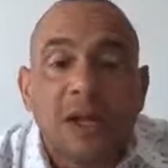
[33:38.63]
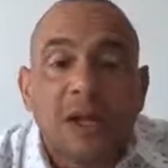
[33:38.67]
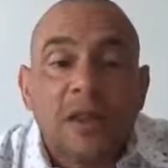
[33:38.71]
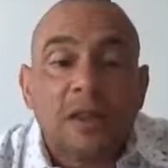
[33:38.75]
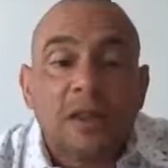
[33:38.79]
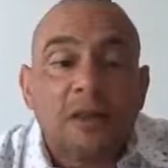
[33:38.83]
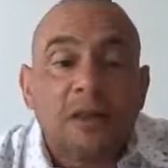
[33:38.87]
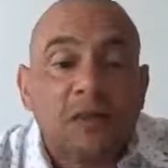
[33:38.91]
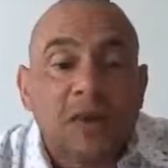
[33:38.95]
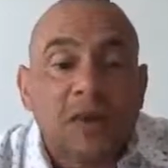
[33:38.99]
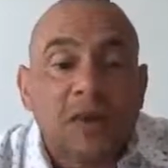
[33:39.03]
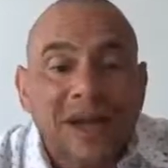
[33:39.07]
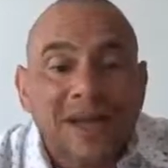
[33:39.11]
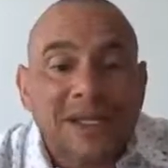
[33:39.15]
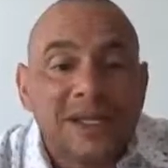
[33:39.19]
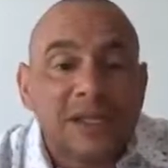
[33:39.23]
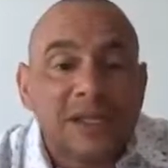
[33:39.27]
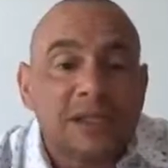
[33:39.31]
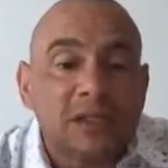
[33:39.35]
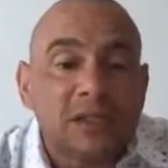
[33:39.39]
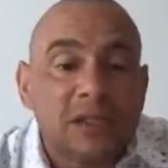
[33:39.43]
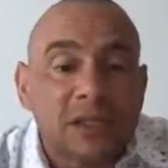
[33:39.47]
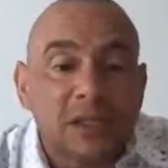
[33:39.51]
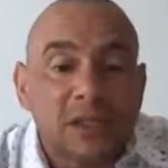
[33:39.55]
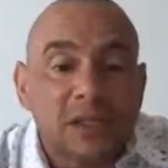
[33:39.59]
The fine
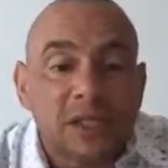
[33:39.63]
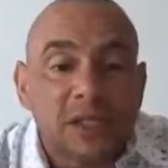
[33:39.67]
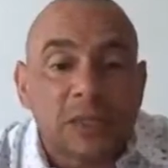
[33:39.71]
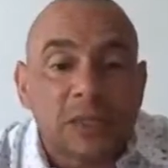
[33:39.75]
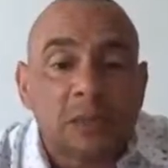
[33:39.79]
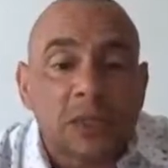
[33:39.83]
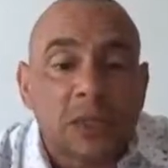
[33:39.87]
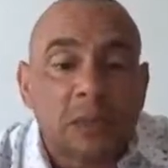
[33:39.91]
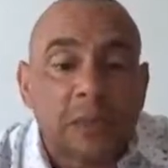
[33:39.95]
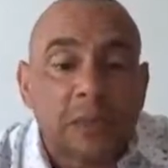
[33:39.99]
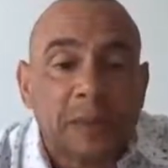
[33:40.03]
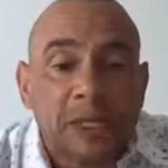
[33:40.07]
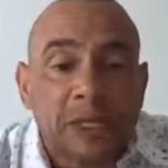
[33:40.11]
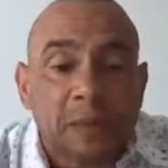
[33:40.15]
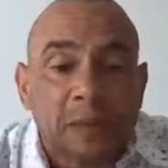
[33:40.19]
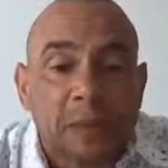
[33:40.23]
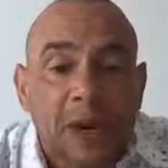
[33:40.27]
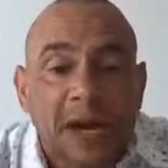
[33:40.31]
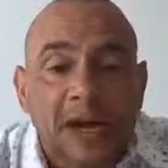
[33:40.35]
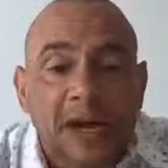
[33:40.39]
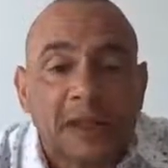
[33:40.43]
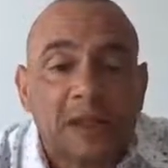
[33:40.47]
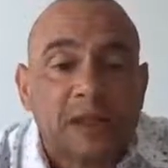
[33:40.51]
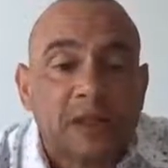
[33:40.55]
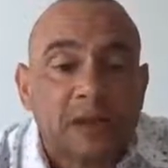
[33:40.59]
details implemented
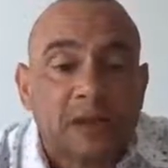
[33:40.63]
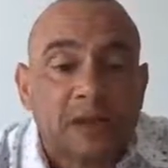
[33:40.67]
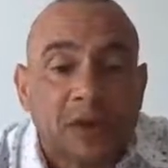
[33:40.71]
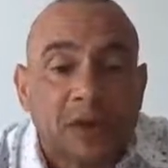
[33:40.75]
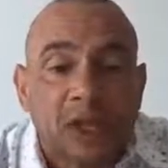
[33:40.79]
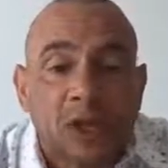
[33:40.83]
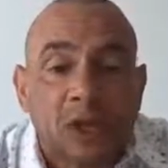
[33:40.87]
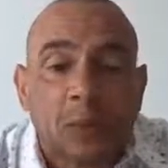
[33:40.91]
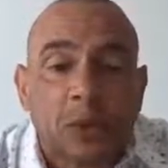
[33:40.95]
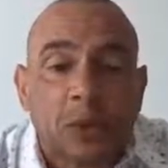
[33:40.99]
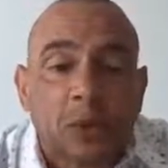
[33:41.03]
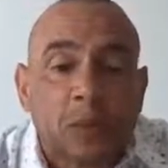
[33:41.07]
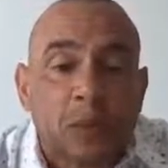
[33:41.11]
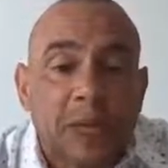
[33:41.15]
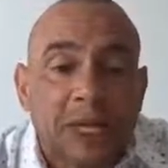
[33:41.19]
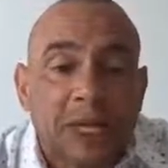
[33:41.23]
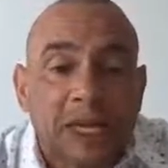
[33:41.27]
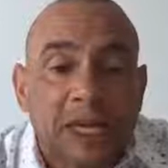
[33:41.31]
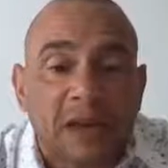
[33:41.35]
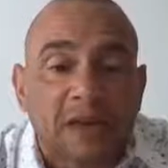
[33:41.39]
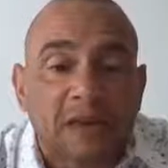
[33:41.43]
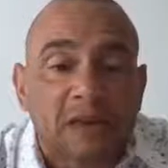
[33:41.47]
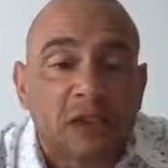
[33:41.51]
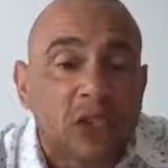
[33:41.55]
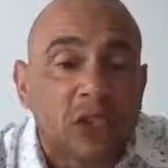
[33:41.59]
by the developer make
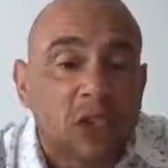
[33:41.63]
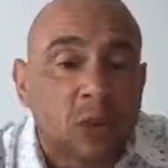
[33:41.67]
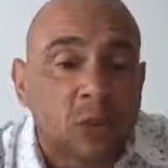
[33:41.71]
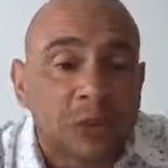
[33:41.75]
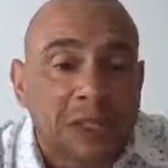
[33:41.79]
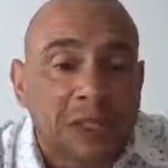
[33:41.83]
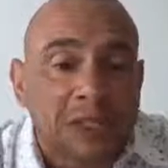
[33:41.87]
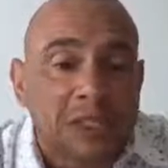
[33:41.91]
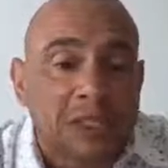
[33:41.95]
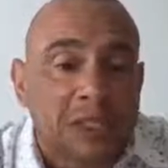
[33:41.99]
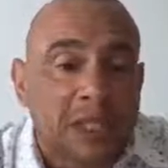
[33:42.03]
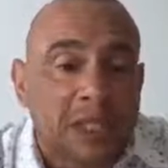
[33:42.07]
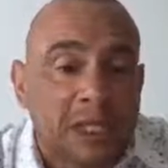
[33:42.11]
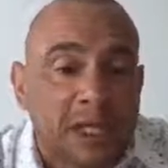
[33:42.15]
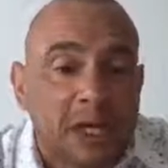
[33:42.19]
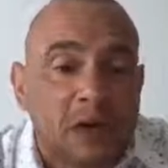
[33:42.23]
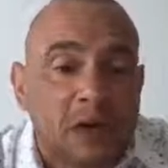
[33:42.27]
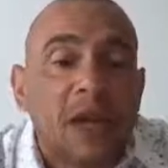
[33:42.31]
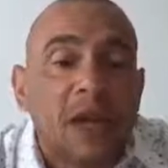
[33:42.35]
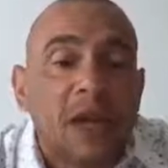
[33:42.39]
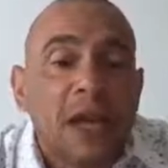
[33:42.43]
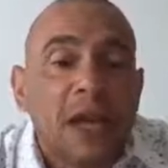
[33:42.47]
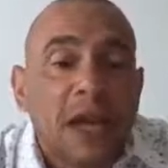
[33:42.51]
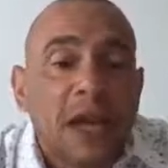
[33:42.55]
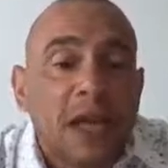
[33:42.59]
every suite stand out
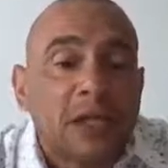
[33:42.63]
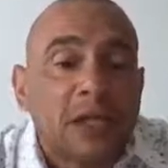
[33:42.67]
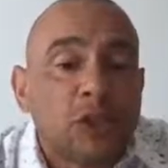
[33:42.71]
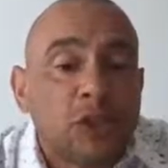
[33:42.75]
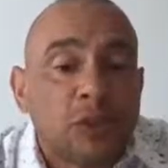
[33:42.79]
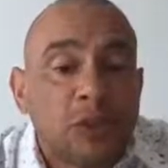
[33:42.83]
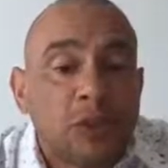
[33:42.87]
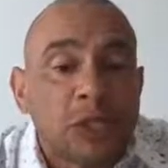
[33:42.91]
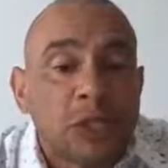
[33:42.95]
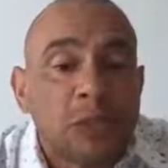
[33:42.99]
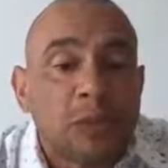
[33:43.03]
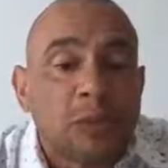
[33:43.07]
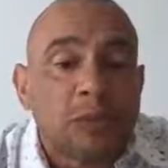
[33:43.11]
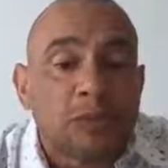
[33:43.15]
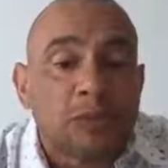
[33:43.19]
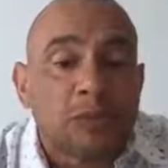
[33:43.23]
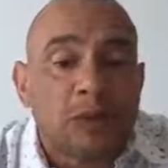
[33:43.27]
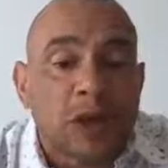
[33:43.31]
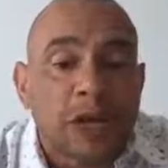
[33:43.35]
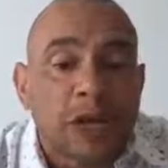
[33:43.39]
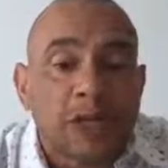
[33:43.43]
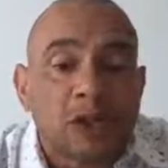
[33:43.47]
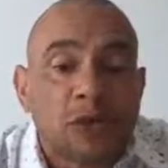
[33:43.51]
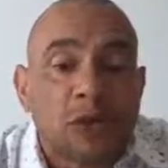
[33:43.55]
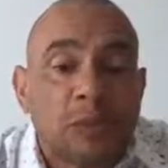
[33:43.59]
and truly
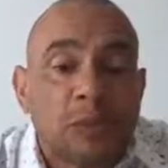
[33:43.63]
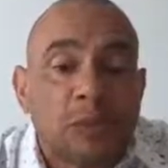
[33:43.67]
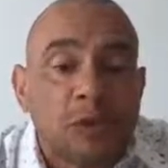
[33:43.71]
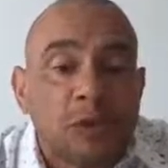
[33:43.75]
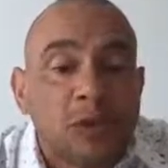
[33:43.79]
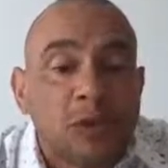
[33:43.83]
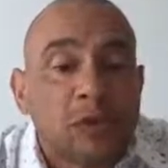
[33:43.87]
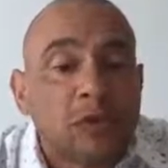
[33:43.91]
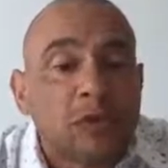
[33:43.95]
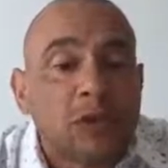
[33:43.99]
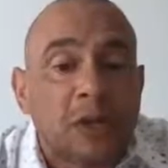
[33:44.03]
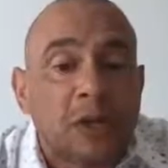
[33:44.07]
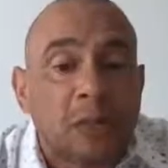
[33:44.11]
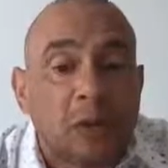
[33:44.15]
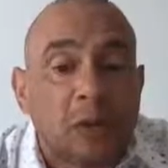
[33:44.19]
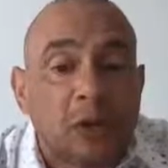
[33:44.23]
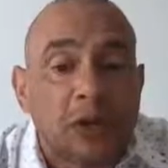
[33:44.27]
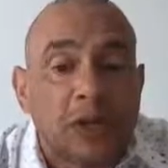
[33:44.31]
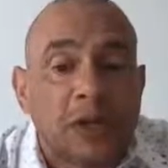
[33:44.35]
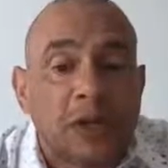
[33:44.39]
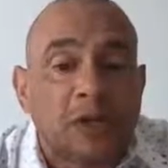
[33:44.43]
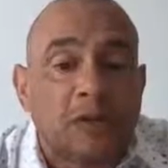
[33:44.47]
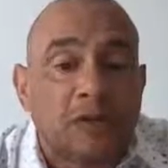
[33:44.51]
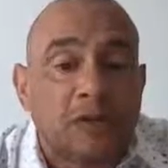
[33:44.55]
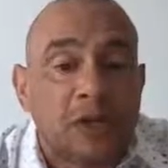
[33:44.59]
provide you a beautifully
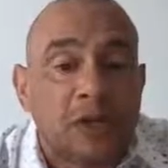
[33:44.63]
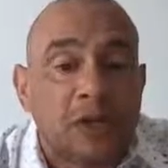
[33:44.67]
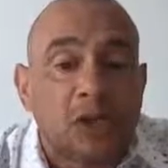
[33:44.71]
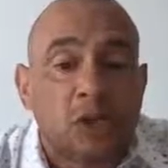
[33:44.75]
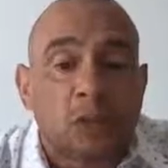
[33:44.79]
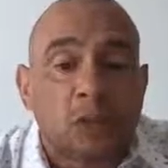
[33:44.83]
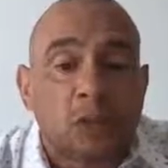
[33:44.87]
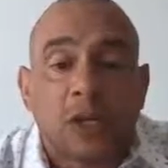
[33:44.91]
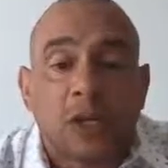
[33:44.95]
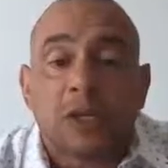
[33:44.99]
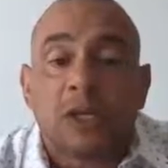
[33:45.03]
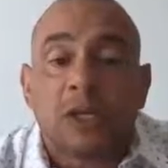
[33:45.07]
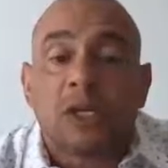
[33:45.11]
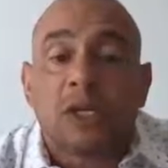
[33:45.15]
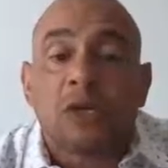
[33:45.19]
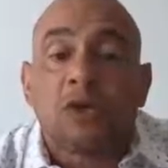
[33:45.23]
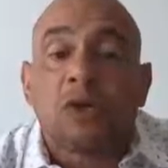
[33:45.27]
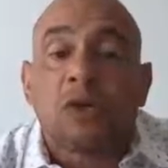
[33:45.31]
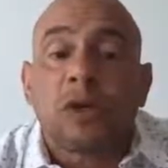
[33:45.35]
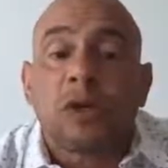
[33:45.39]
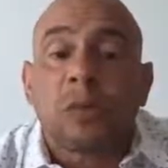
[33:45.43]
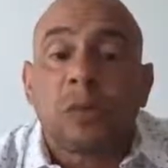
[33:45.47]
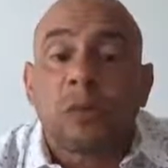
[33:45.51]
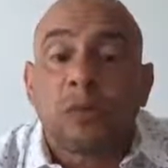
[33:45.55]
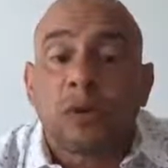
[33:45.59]
appointed and finished product that you
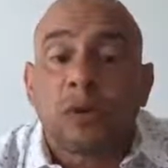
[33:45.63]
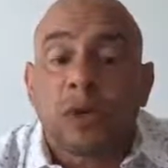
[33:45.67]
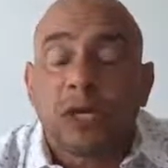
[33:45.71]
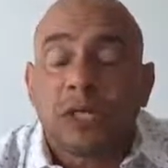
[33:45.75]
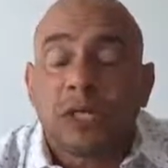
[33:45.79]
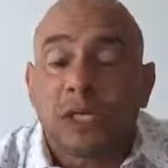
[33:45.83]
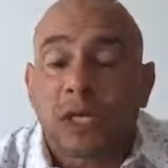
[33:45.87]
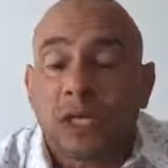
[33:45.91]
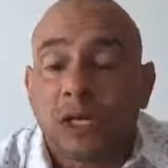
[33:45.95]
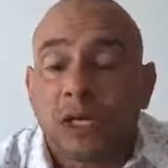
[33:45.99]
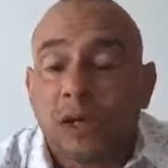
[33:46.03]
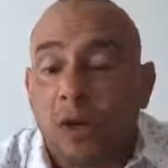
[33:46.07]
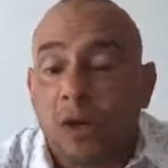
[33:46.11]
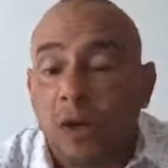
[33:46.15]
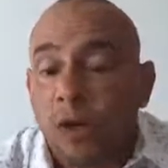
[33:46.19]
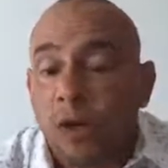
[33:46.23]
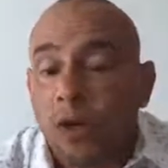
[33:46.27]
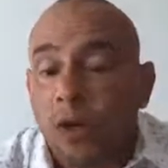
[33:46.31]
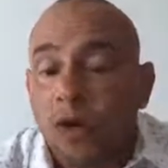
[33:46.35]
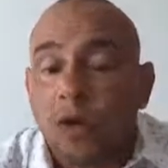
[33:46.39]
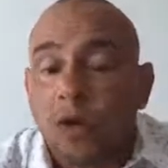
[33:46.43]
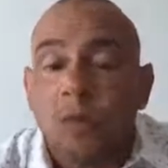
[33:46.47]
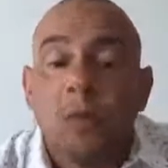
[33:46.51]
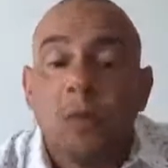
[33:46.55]
can embrace and call home.